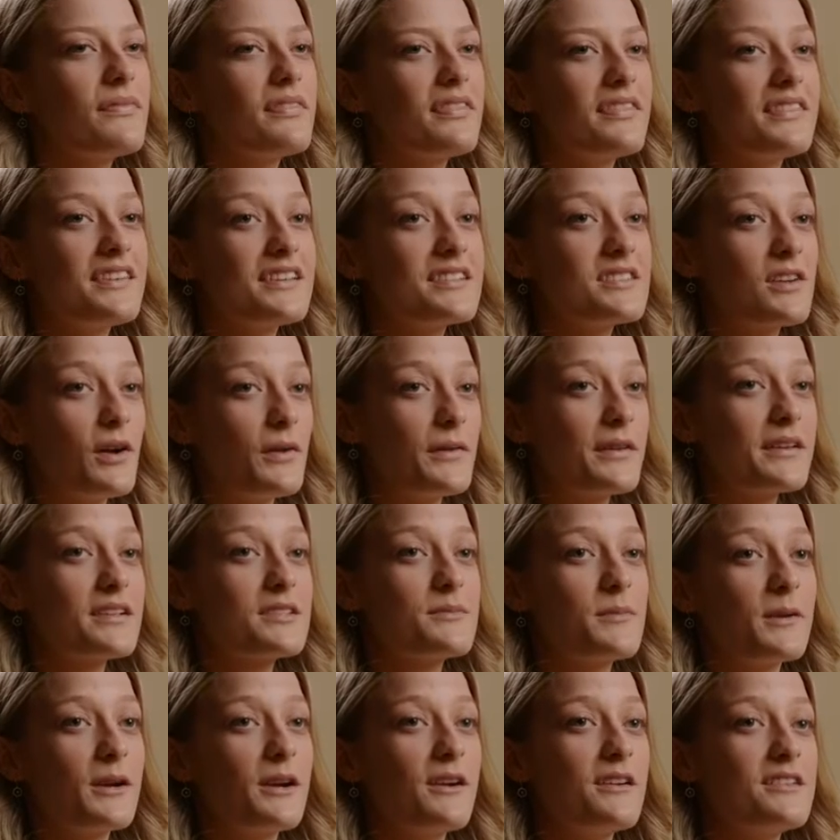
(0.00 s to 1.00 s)
This whole
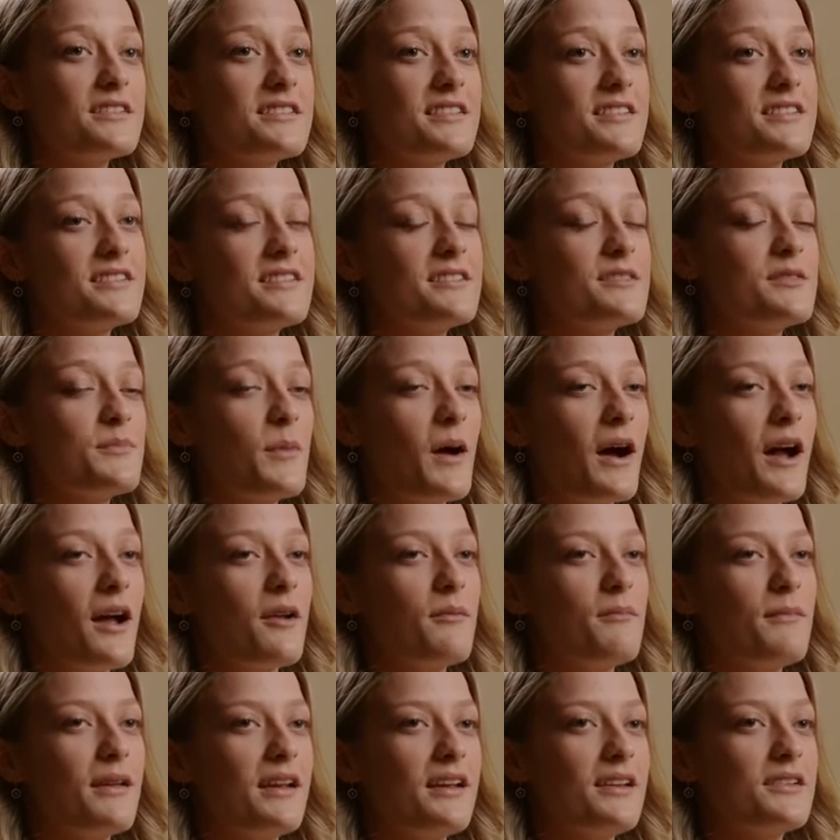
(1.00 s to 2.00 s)
experience has
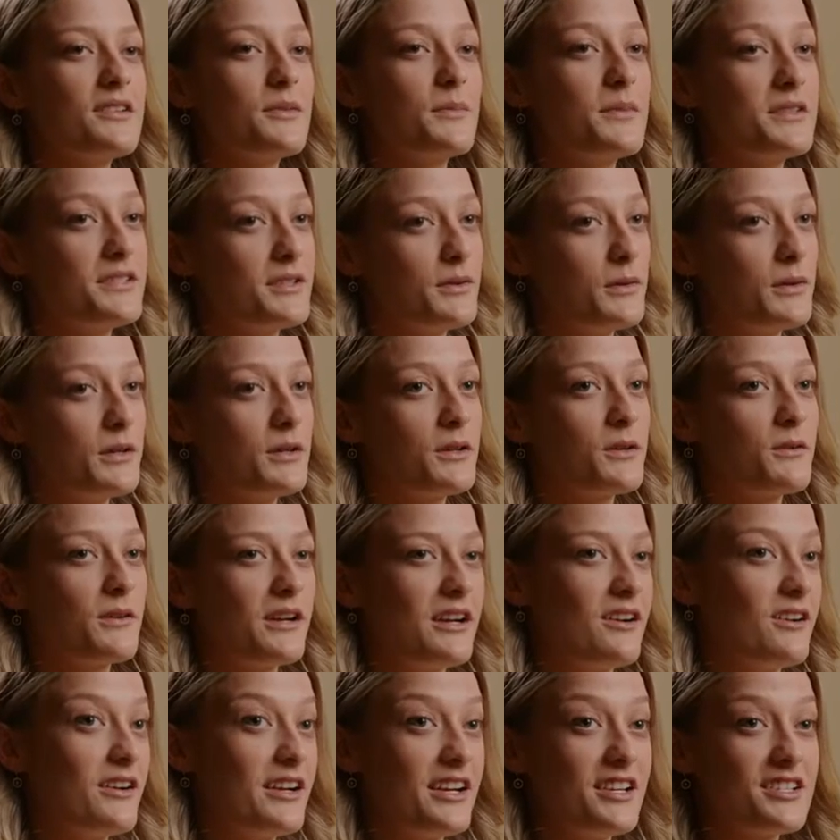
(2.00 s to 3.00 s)
inspired me to pursue a
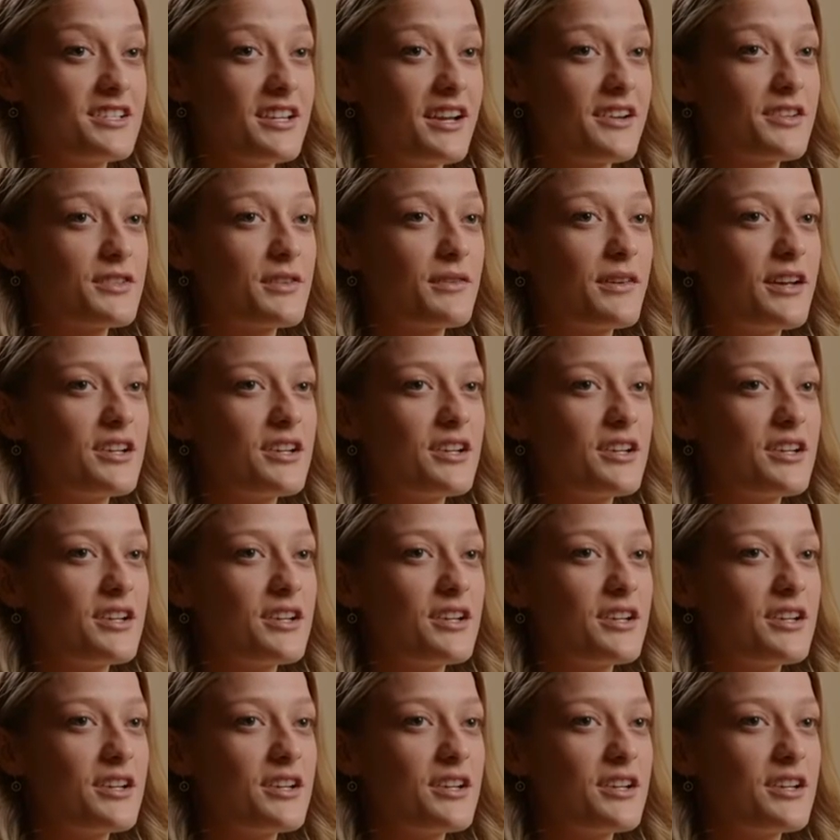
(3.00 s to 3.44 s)
career in international